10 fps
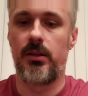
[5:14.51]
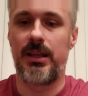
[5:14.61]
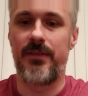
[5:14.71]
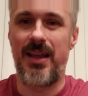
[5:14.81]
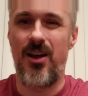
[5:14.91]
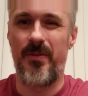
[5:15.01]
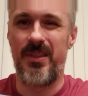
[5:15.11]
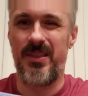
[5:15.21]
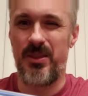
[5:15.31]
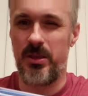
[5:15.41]
kind of how
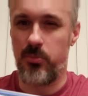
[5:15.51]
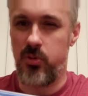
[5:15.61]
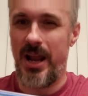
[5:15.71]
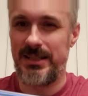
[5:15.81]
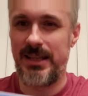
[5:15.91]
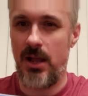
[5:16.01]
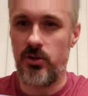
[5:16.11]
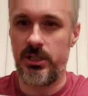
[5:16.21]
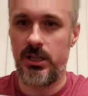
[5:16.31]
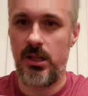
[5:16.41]
the price
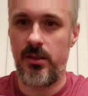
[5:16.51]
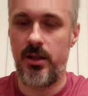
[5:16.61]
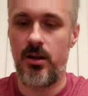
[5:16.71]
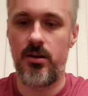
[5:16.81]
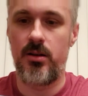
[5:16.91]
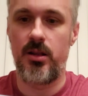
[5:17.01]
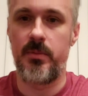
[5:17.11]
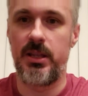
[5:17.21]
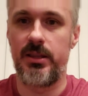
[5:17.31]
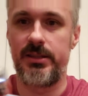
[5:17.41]
gouging there. I
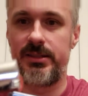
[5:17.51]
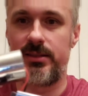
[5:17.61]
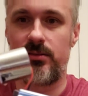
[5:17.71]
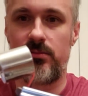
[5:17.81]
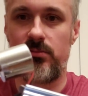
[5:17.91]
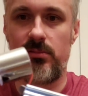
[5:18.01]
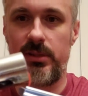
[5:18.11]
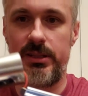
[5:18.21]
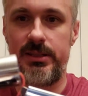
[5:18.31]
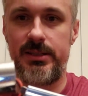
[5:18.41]
mean, this
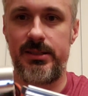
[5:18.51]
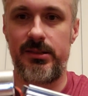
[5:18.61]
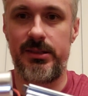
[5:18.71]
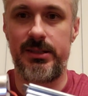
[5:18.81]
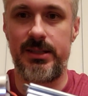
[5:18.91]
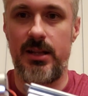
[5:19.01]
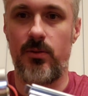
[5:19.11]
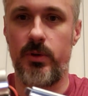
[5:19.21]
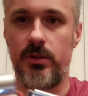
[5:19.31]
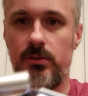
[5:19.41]
is not a
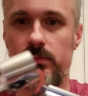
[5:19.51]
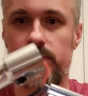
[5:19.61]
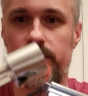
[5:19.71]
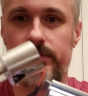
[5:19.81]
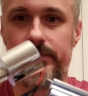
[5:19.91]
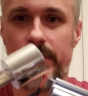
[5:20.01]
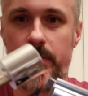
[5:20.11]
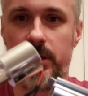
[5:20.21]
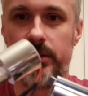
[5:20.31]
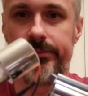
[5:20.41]
real,
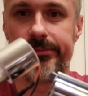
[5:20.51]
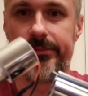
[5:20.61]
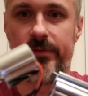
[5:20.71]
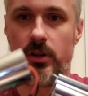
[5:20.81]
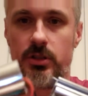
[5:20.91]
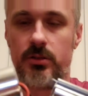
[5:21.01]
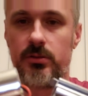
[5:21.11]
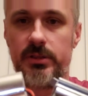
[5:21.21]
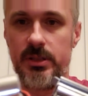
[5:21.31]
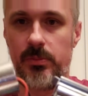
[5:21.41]

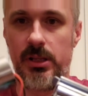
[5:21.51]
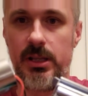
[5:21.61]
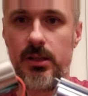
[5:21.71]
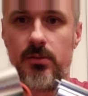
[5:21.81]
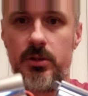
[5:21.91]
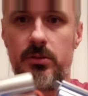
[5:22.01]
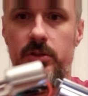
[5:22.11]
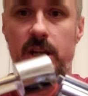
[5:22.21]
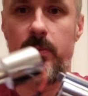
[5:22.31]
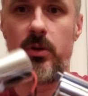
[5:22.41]
functional display crystal
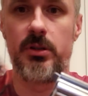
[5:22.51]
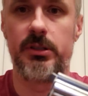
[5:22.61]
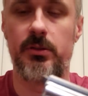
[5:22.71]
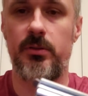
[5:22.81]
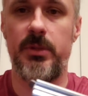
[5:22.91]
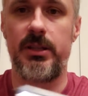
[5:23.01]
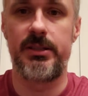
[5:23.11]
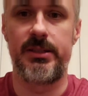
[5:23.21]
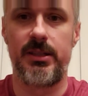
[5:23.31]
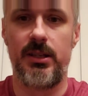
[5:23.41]
chamber. So I mean,
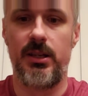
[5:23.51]
this